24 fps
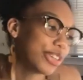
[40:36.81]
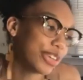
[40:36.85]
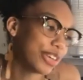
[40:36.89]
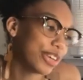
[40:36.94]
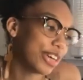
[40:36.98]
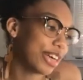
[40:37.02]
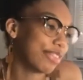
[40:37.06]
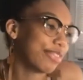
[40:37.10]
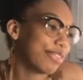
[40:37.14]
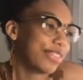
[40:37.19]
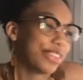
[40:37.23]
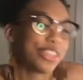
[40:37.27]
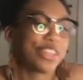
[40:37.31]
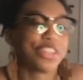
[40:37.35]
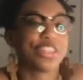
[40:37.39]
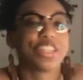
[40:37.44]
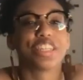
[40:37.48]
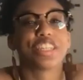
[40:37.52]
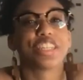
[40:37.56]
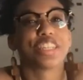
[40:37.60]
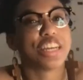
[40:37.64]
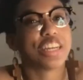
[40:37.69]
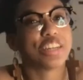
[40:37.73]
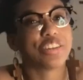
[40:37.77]
I feel
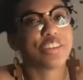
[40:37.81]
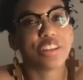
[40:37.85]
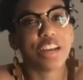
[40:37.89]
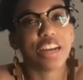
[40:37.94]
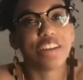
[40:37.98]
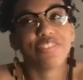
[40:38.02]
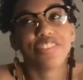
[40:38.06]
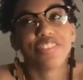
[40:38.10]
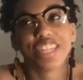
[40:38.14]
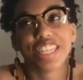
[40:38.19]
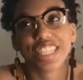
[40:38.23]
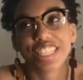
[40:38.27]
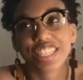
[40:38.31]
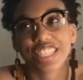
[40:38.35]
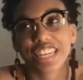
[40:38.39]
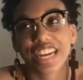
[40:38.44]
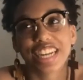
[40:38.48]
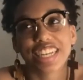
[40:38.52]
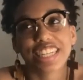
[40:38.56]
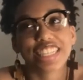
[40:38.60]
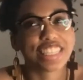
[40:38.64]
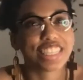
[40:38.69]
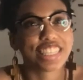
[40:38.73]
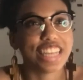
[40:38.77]
that, I mean, it's
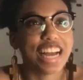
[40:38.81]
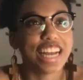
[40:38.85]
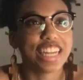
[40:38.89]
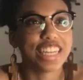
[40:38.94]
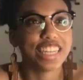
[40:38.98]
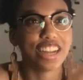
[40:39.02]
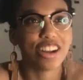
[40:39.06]
kind of sad